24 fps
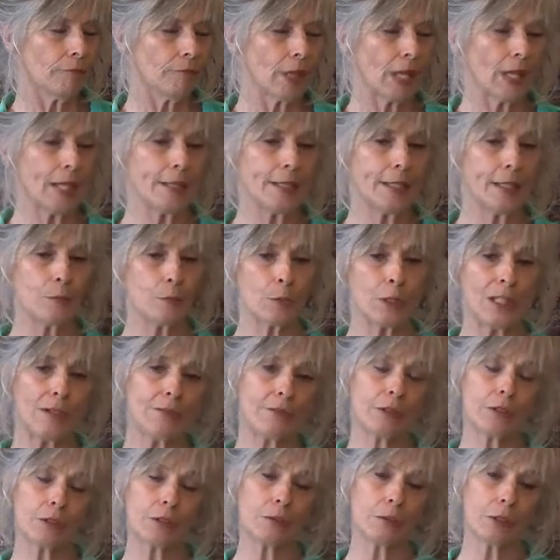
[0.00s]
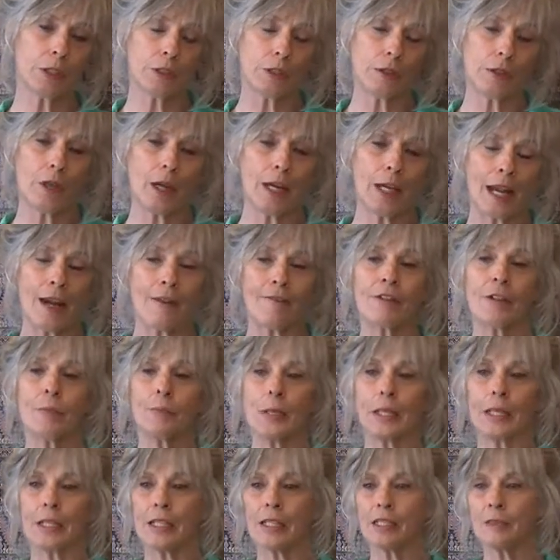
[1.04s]
And then we even, you know, not
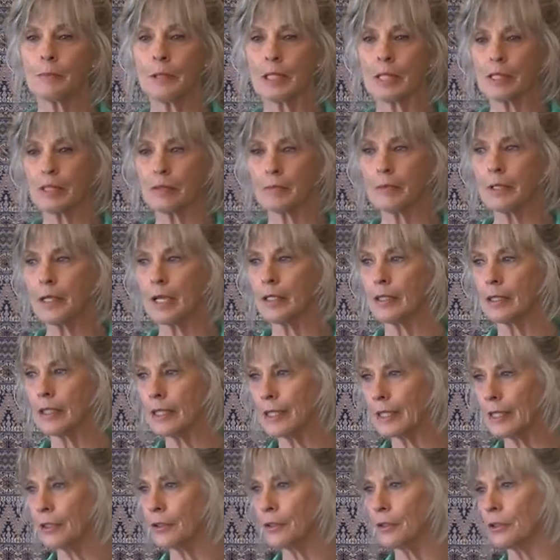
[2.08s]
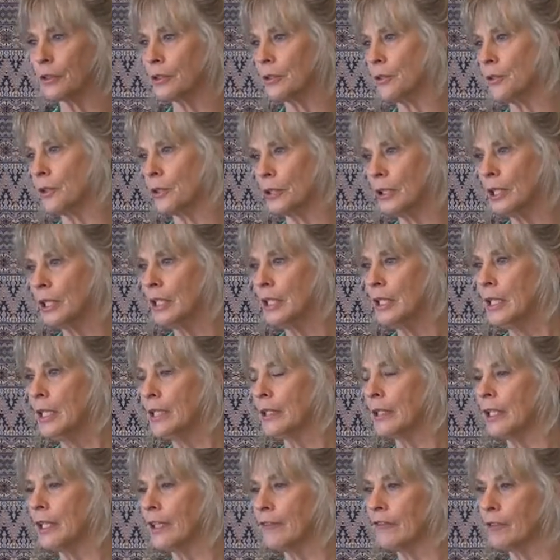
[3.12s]
everybody has been some kind of healer, or
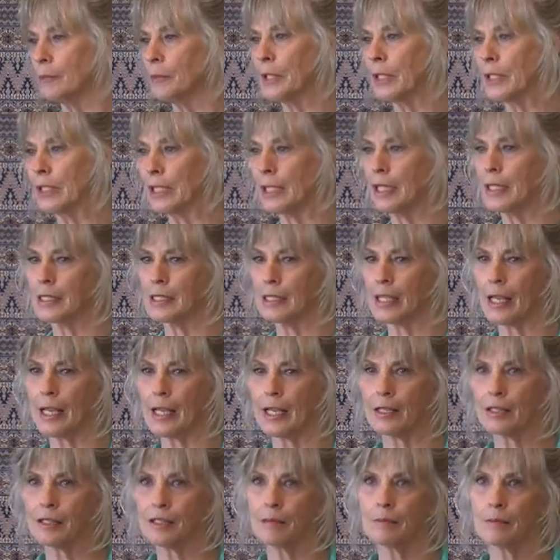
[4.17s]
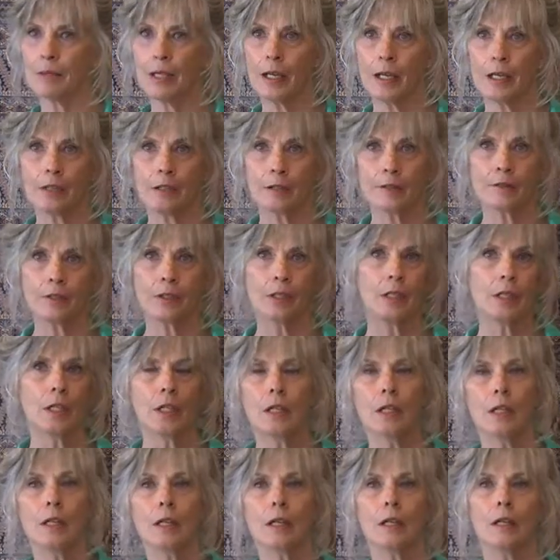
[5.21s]
not everybody has had some kind of
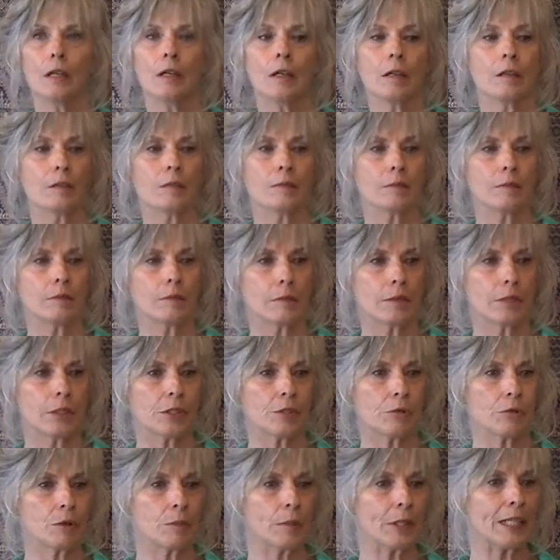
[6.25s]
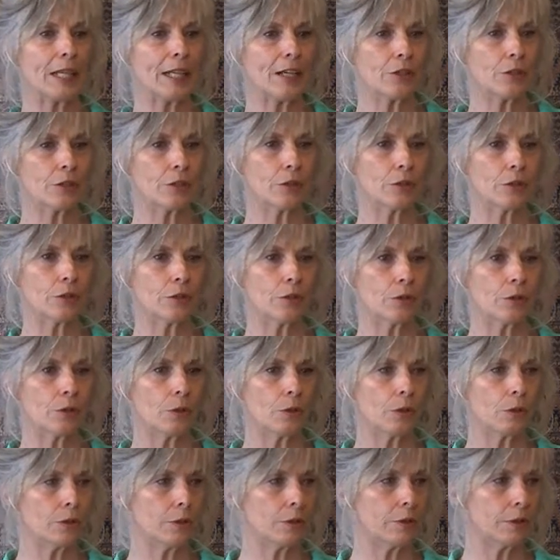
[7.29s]
uh, discrimination or,
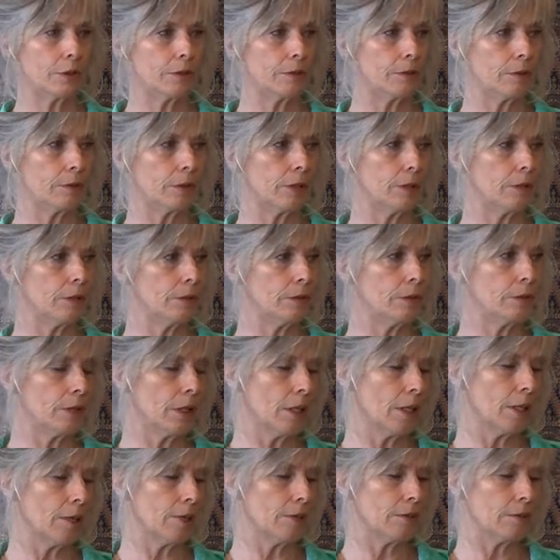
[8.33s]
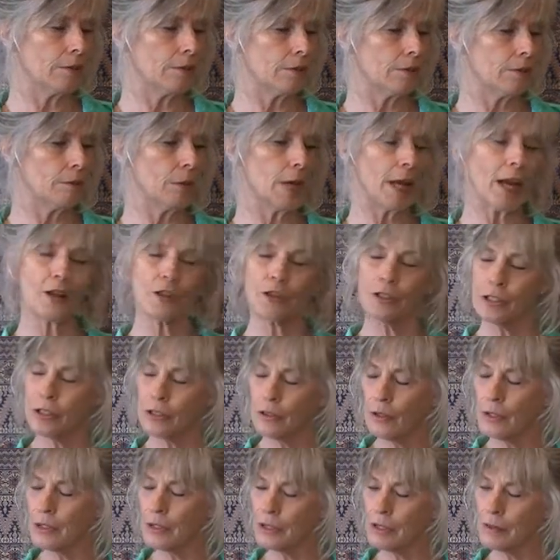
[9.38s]
or uh, well, actually, you
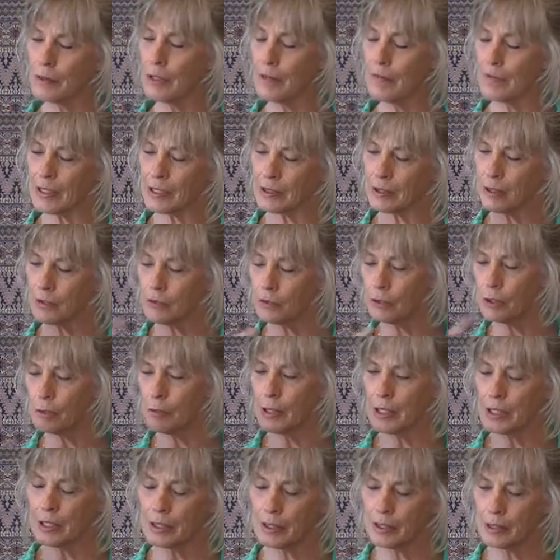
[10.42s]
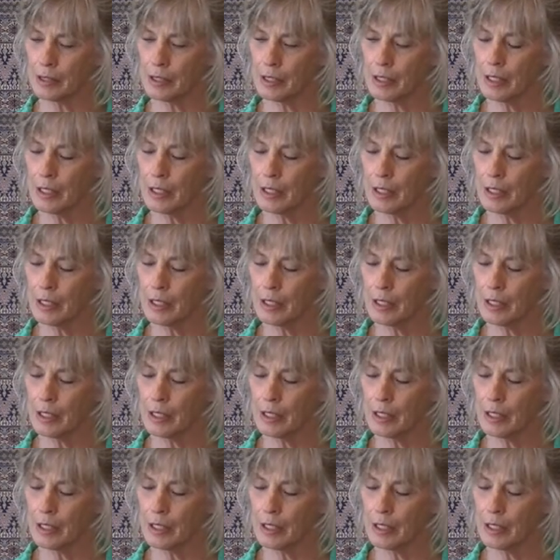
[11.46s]
know, on some level that's not true, because